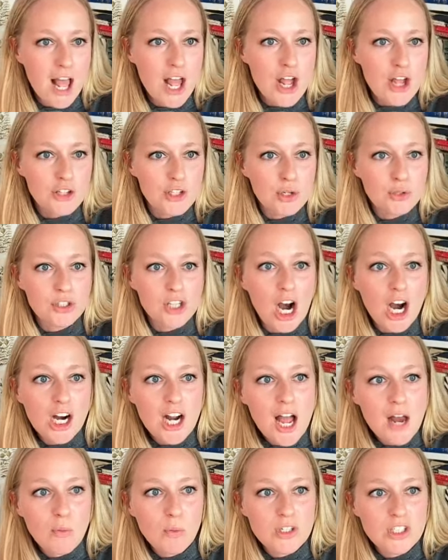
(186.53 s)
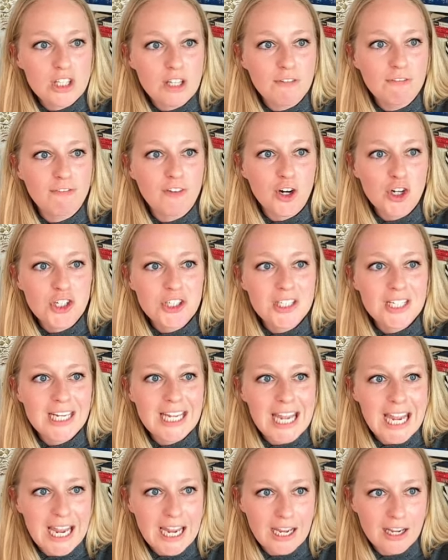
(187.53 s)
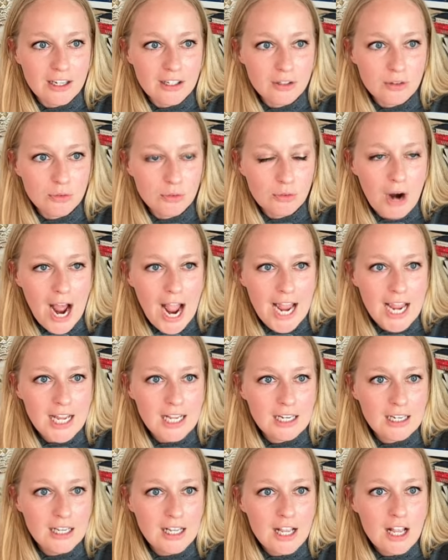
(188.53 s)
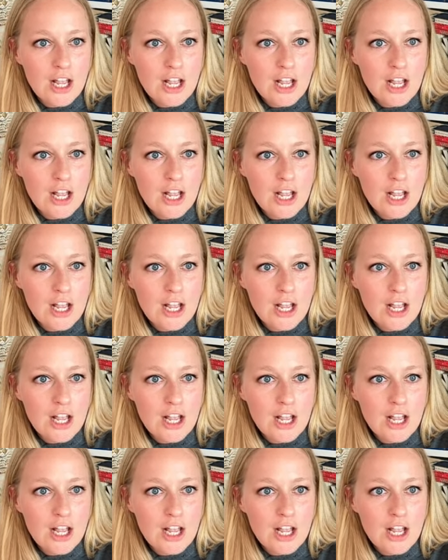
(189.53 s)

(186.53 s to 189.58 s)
So Sargon was the first king, right?